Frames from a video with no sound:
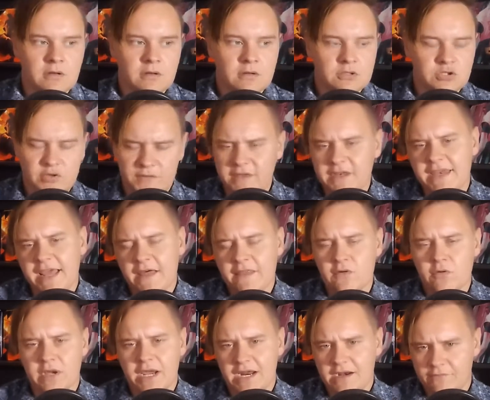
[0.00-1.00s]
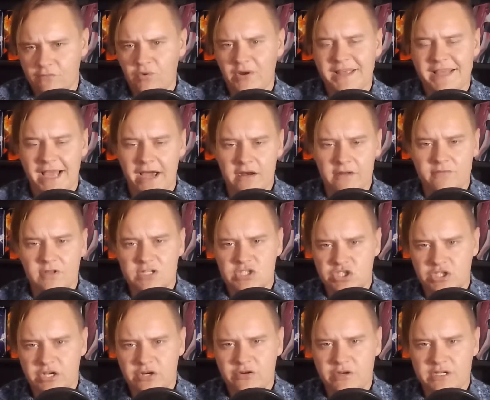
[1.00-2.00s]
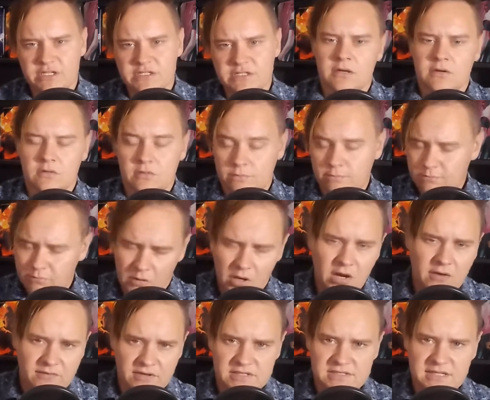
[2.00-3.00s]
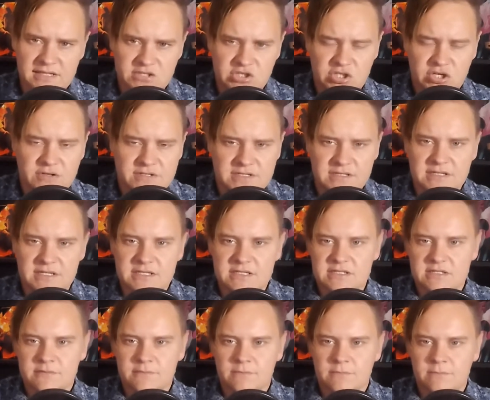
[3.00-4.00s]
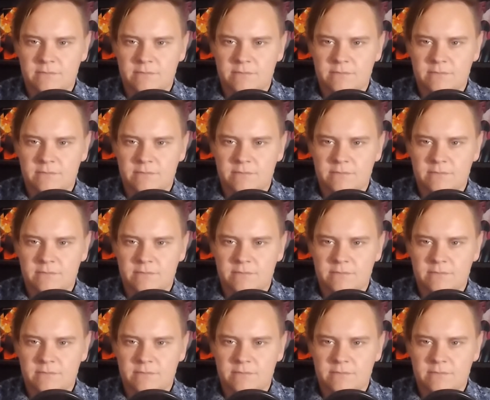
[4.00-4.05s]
So I think now that we're kind of running out of legendaries, or obvious legendaries at least,